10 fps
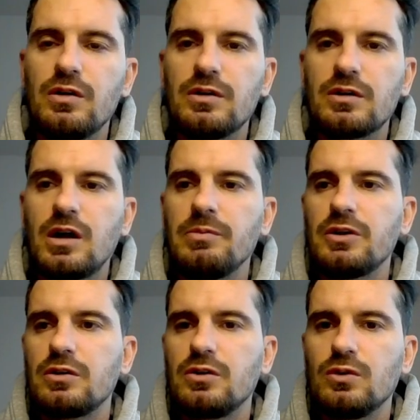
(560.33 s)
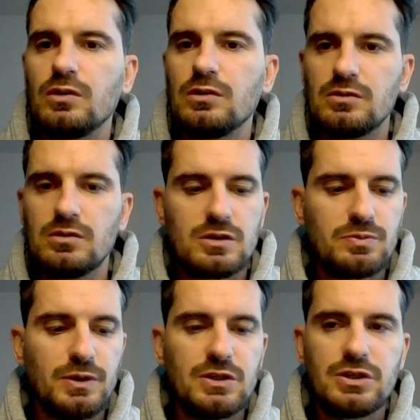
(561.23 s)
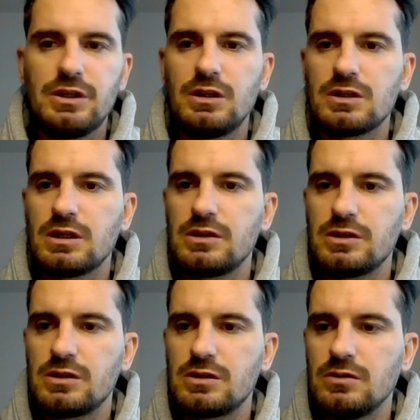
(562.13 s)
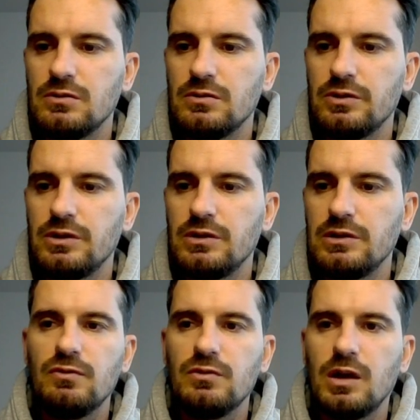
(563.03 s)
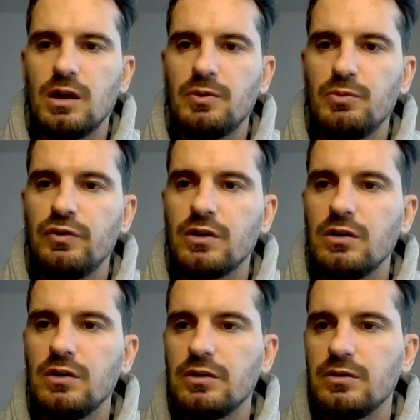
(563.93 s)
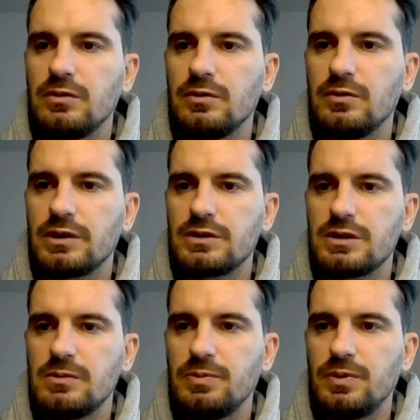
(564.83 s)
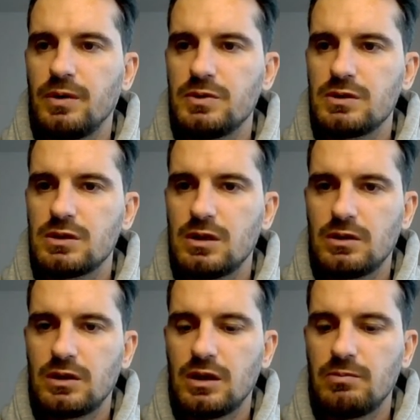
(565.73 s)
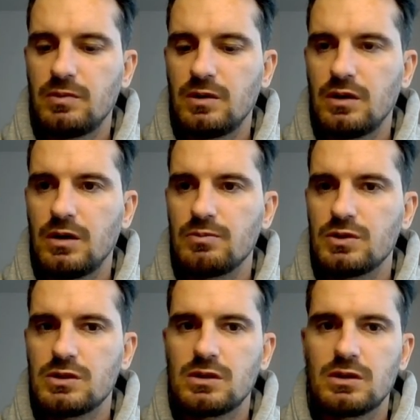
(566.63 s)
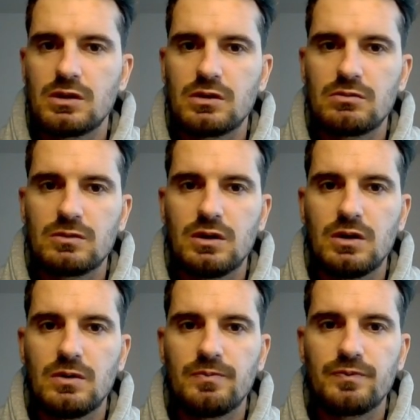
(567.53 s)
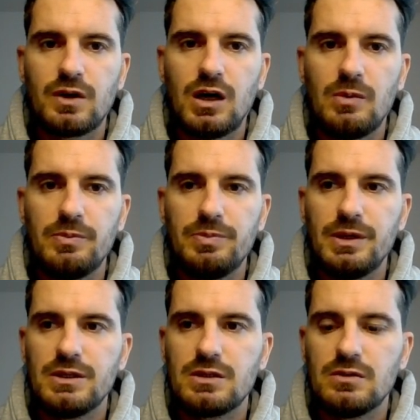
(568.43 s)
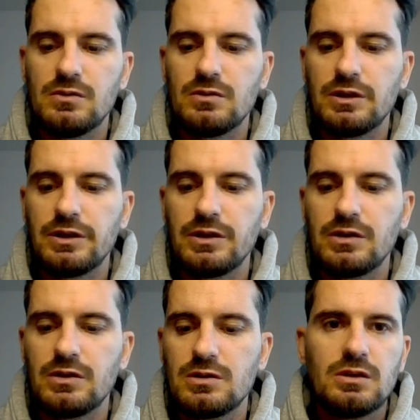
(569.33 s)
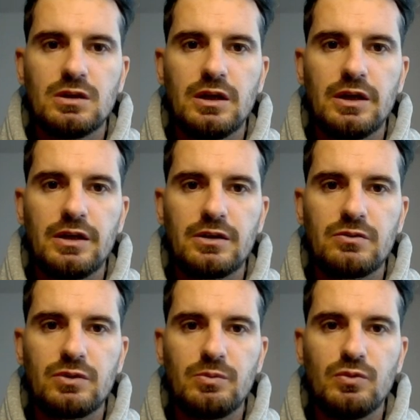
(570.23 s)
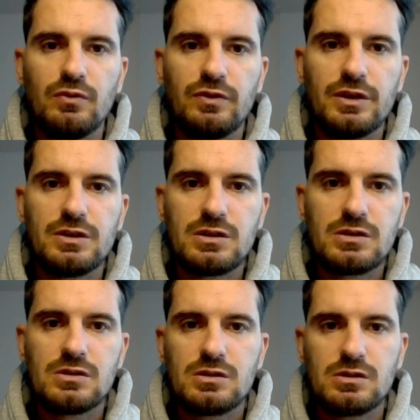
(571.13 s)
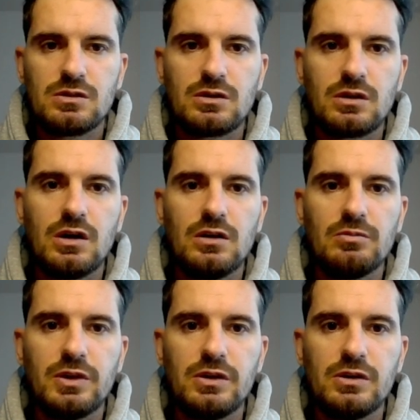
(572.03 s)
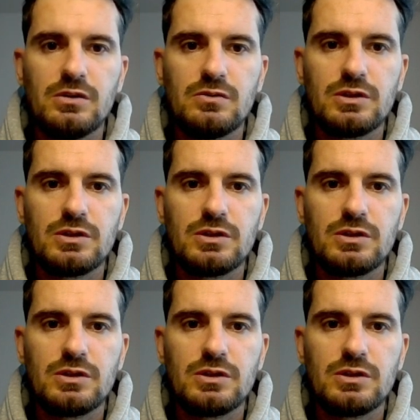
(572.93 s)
Come on a Google spreadsheet, as I just told you earlier. I'm removing all the existing prompts, and then I'm just gonna copy paste the whole thing and remove this column here, which